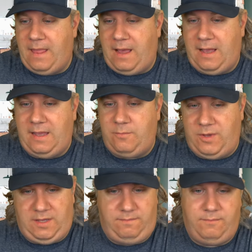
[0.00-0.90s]
I,
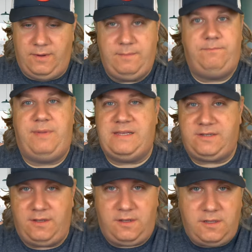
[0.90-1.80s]
we, we
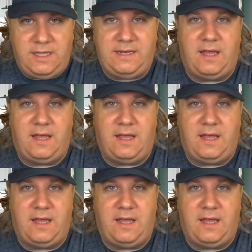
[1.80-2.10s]
basically cleaned